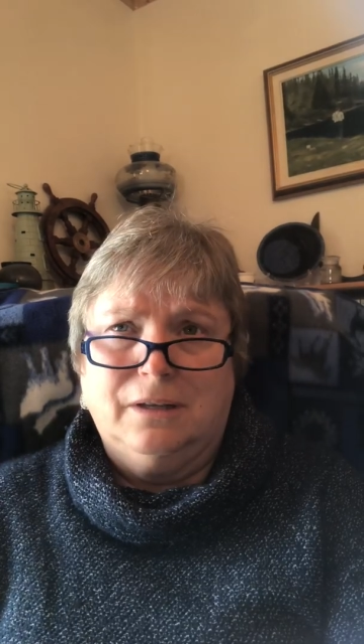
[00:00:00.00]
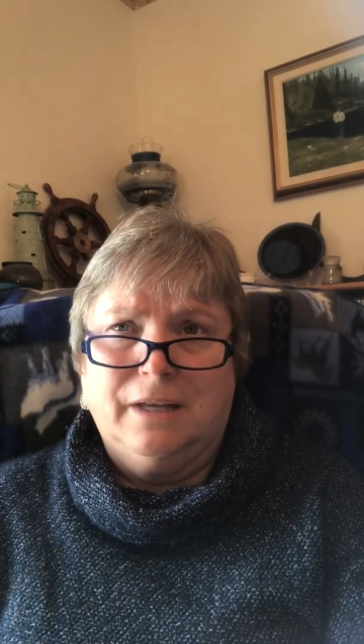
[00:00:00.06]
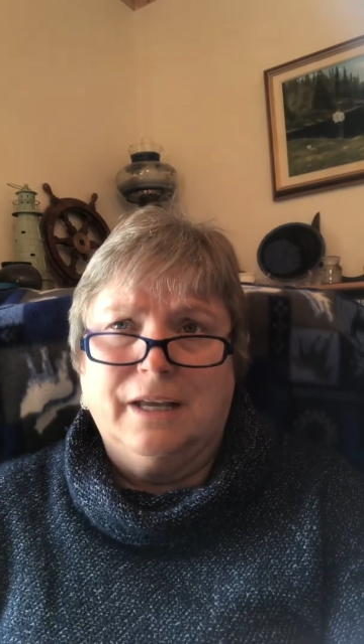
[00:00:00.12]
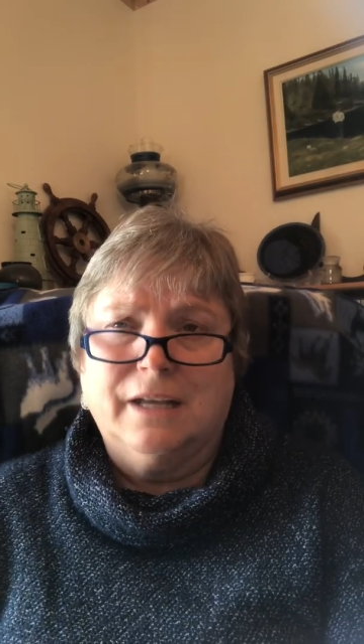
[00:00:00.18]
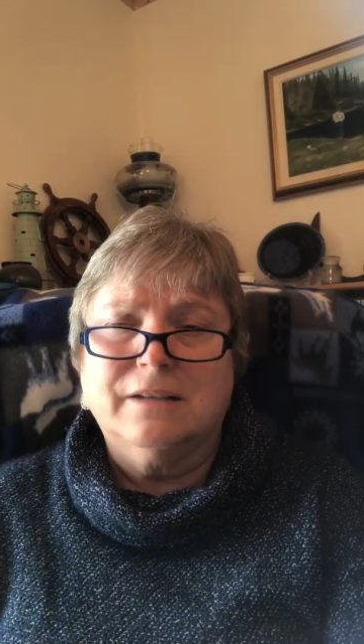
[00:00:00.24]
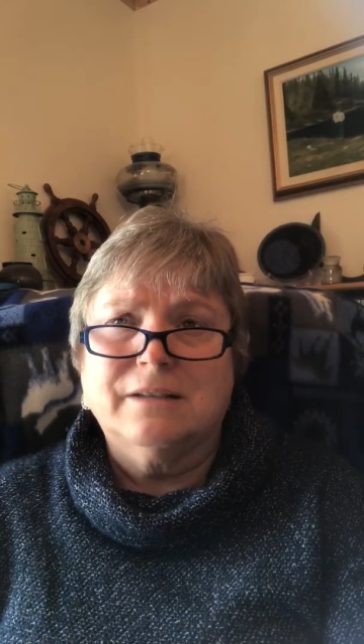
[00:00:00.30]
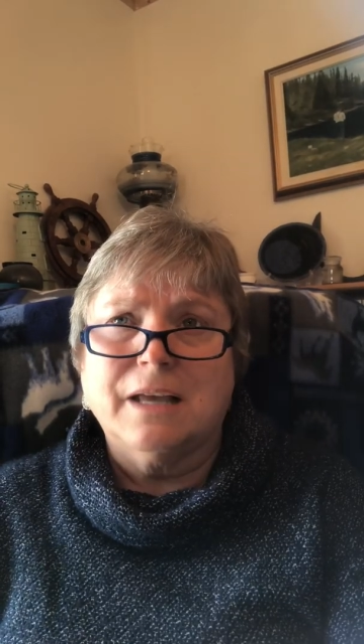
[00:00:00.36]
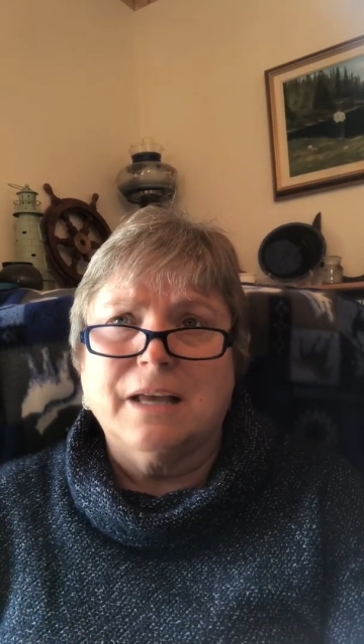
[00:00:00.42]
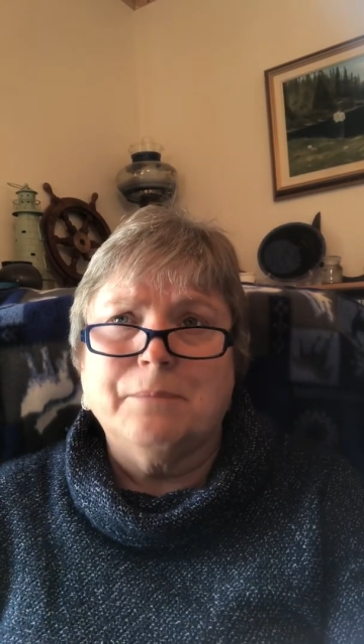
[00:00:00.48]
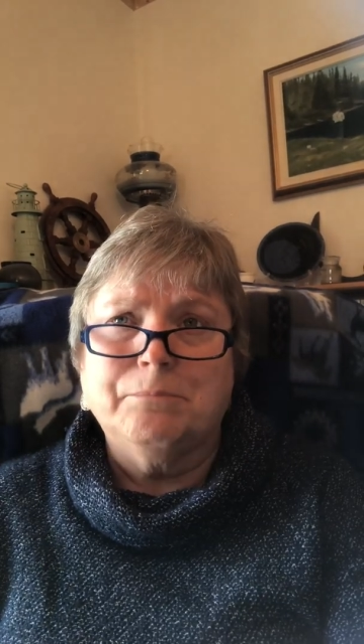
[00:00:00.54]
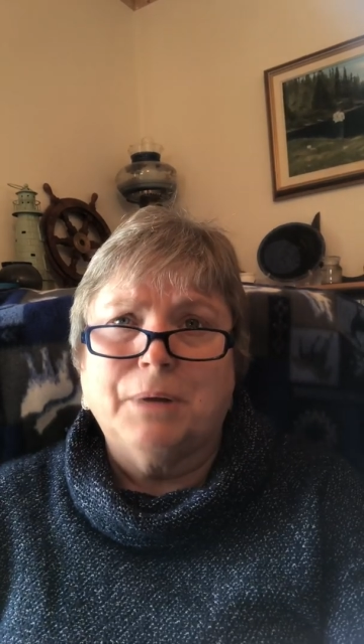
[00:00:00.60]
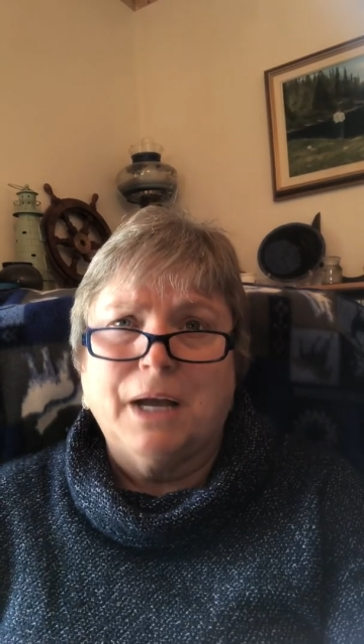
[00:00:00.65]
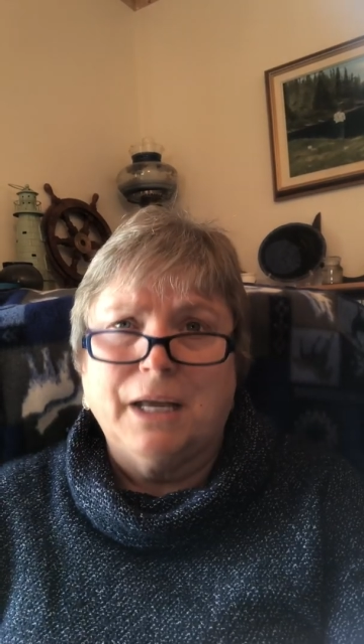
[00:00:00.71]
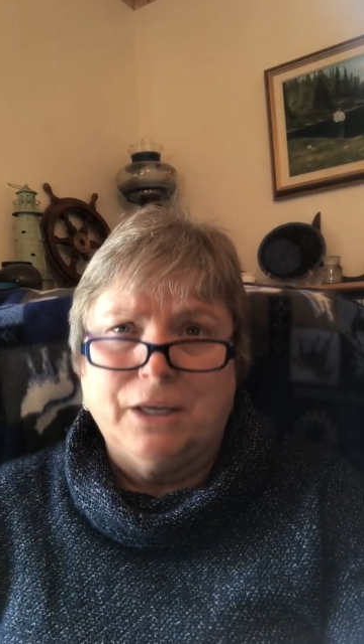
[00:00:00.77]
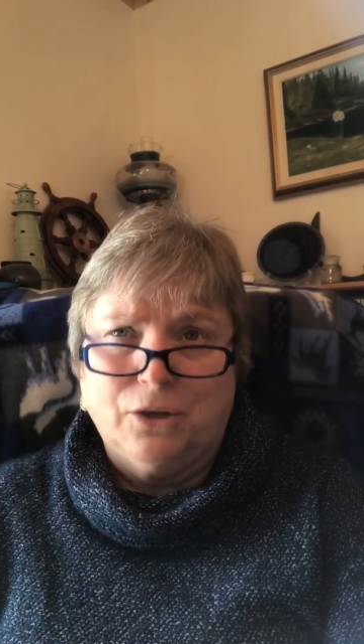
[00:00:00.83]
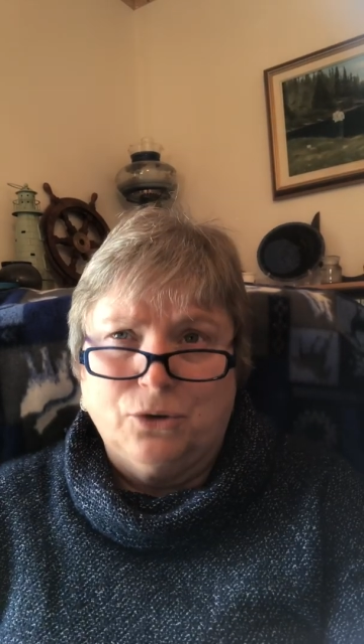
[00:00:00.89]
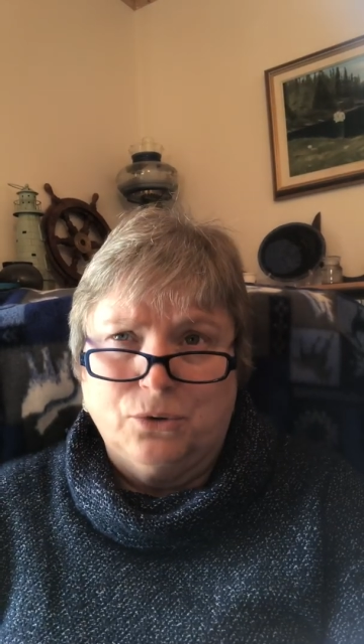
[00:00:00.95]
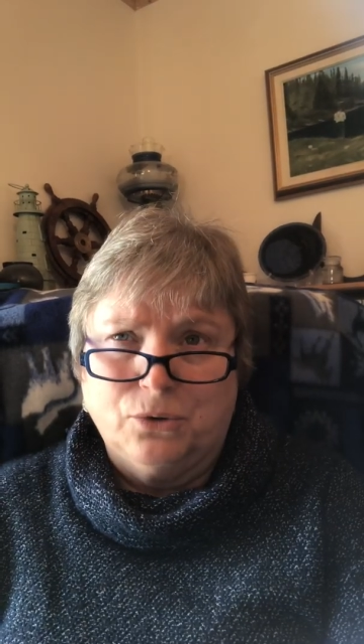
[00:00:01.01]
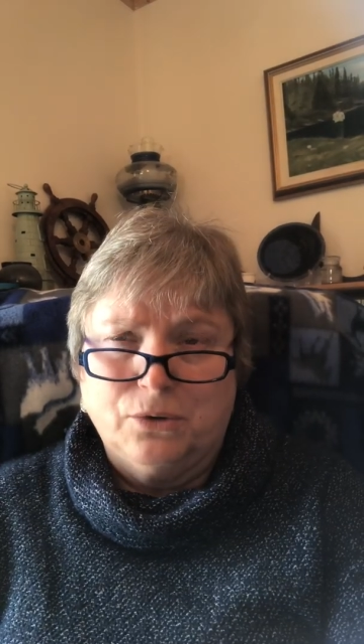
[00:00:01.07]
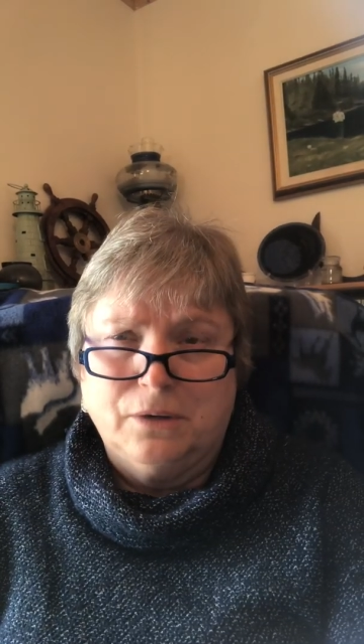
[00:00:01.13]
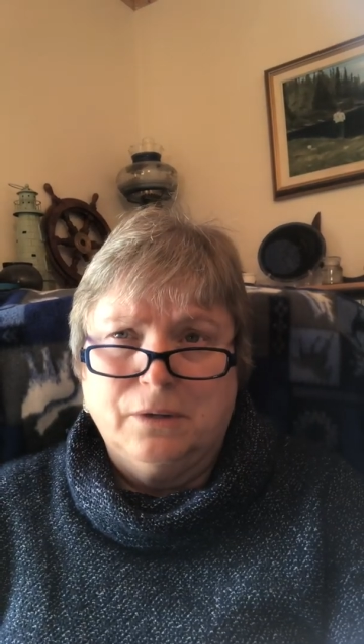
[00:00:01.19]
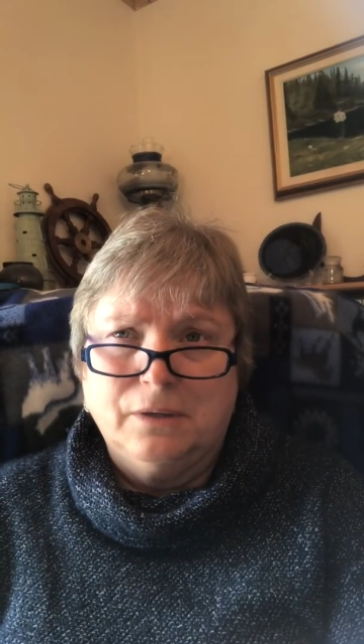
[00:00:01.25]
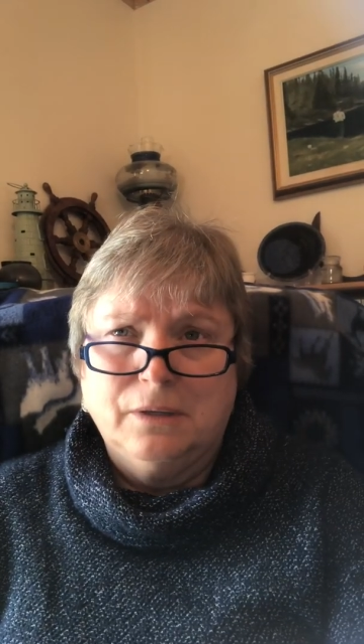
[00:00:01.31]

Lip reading: except by you.